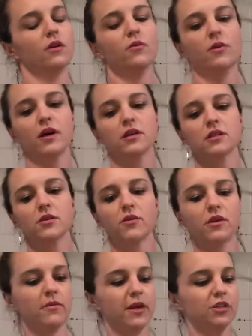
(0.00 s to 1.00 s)
We also
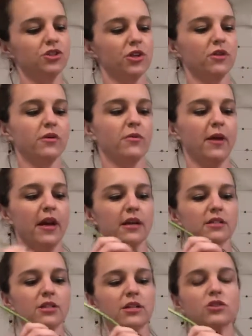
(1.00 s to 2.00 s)
want to make sure we're paying
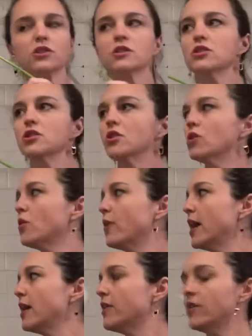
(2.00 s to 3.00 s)
attention to the
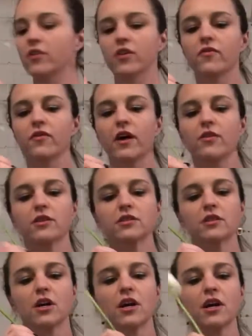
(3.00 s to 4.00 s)
way that the
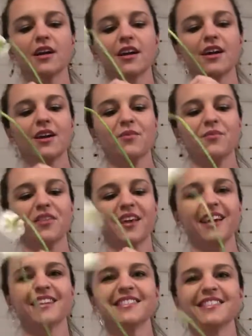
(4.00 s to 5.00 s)
flowers are
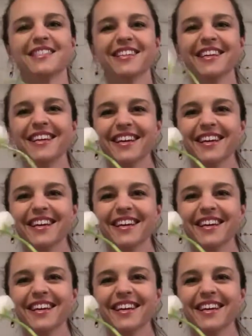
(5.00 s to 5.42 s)
placed,